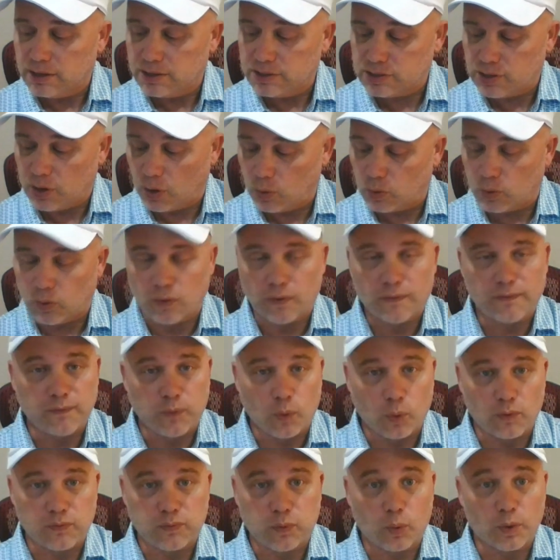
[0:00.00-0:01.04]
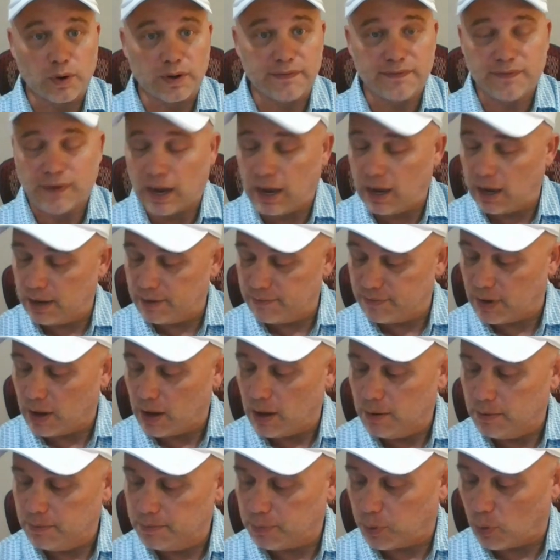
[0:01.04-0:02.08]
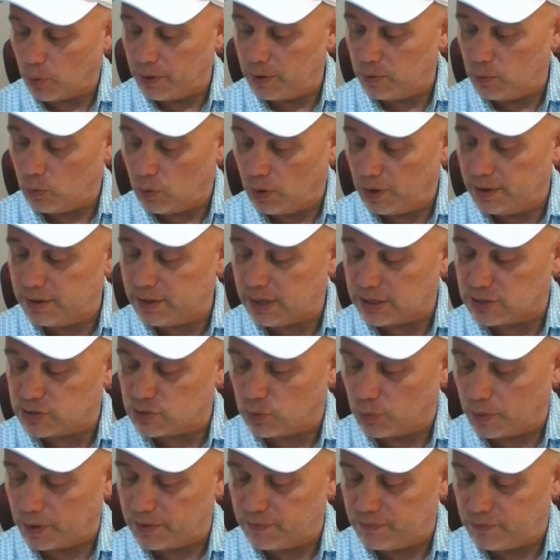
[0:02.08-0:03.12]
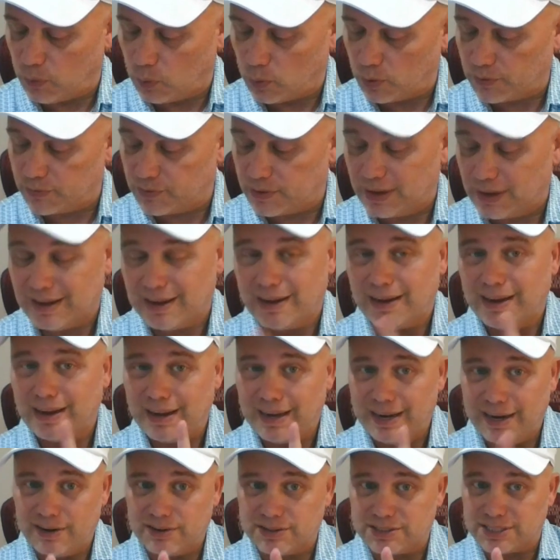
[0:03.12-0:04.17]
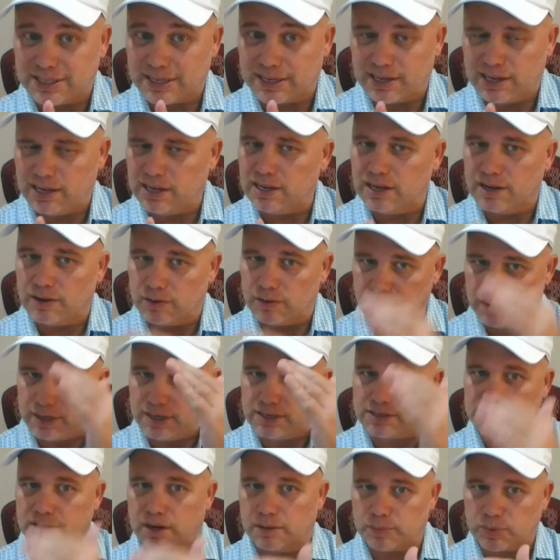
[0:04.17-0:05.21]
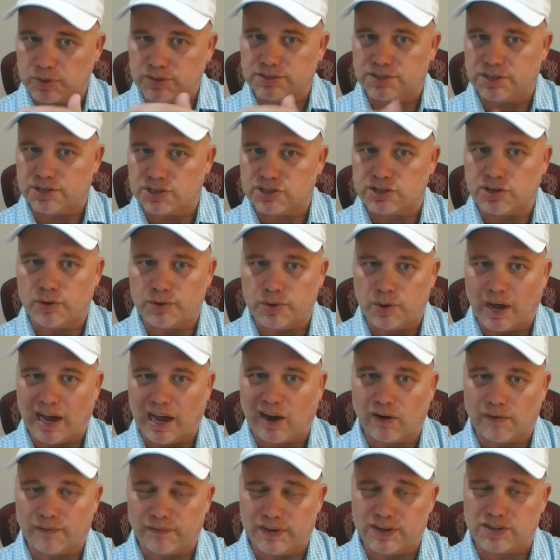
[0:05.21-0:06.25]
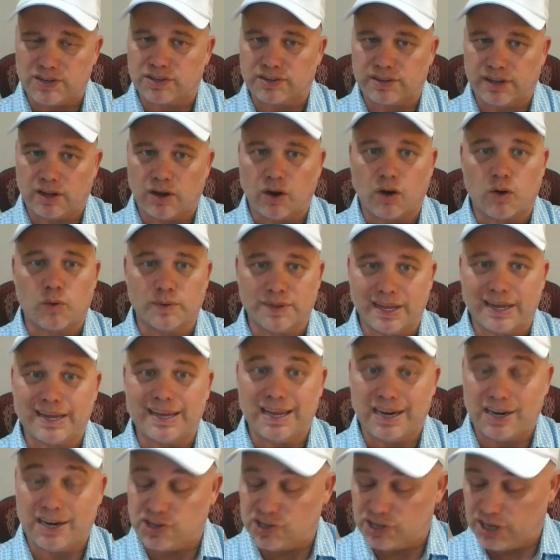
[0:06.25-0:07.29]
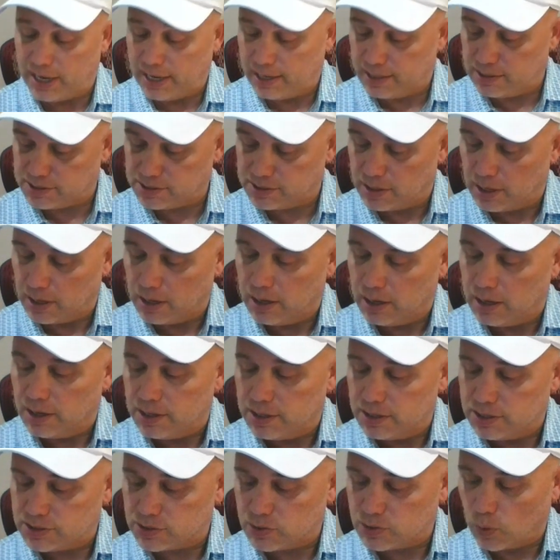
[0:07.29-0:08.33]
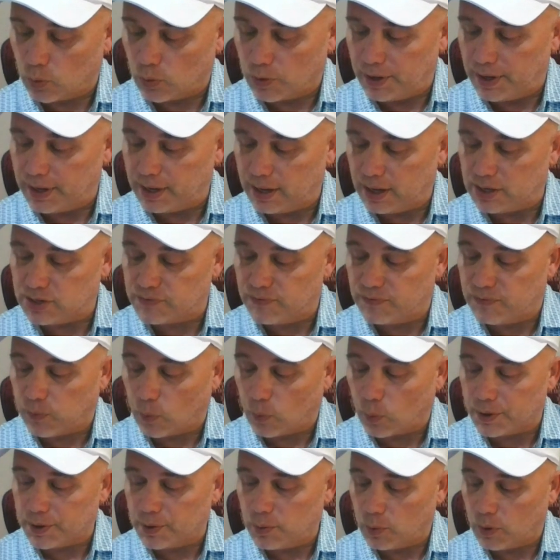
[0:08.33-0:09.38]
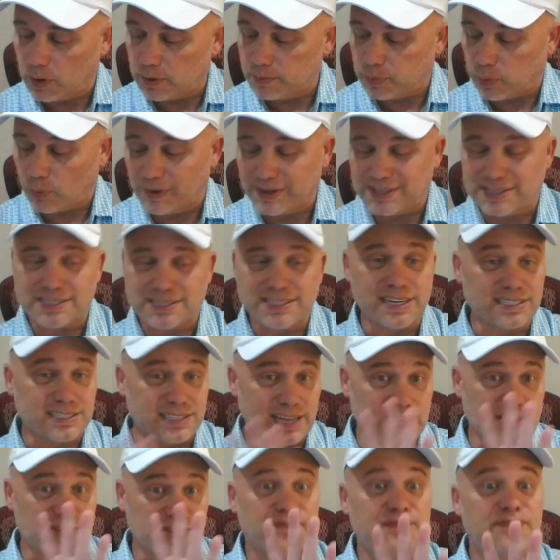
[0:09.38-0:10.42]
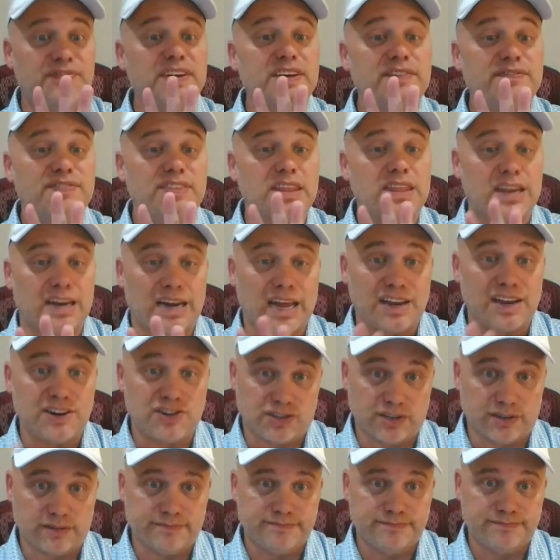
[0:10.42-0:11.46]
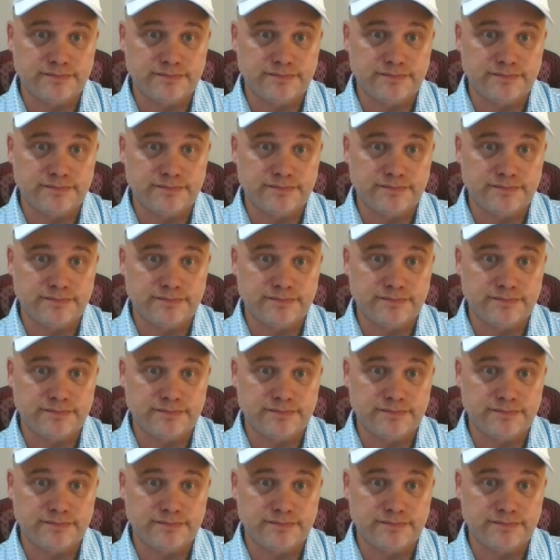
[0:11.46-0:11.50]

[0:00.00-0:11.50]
Total, 445.1, that's 24th. Here's the key, and these numbers just show you how efficient they are when they get a chance. Scoring is 41.6, that's 5th in the nation.